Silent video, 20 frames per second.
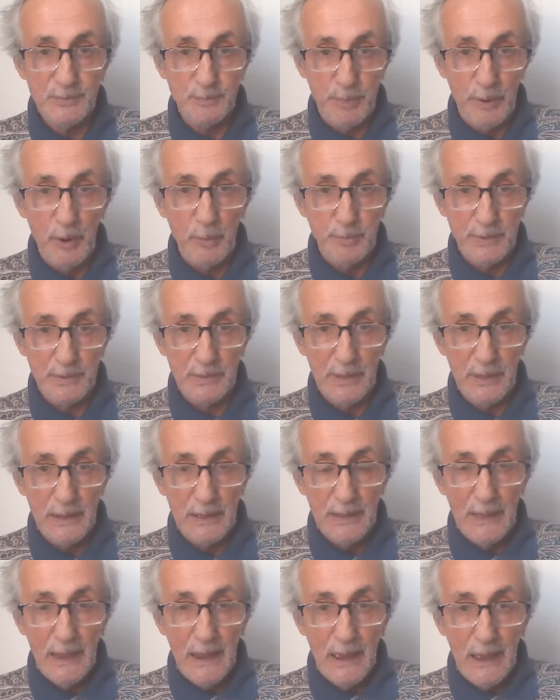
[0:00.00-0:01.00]
popular.
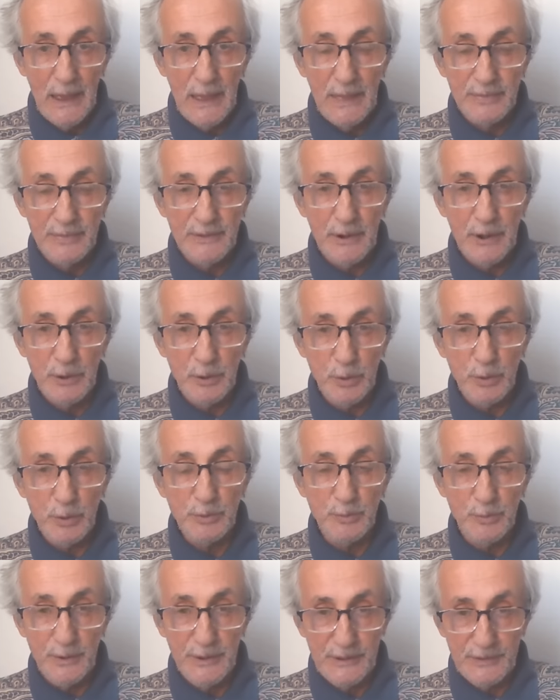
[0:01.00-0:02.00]
And there are
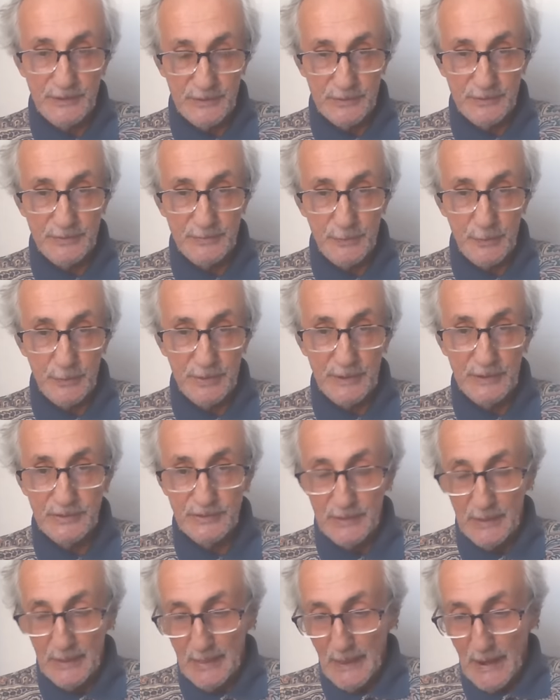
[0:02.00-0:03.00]
good reasons for
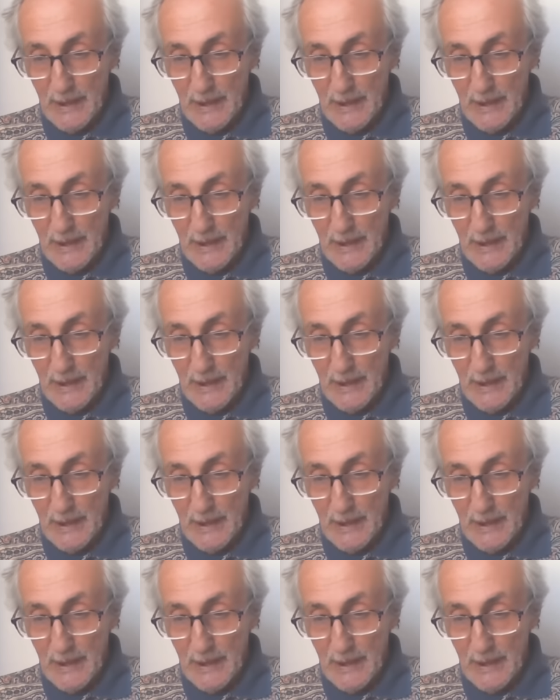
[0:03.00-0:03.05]
this.